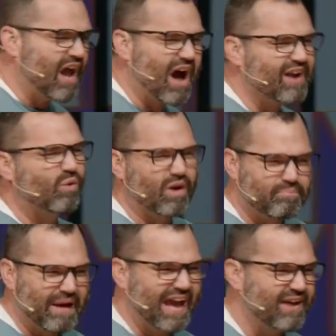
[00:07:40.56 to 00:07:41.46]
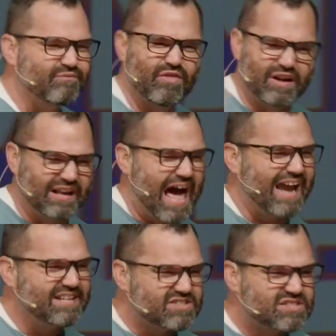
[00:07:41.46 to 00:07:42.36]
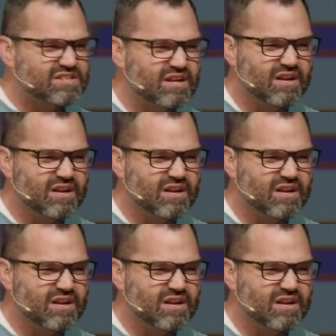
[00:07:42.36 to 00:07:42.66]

know. I don't want to pay for the lights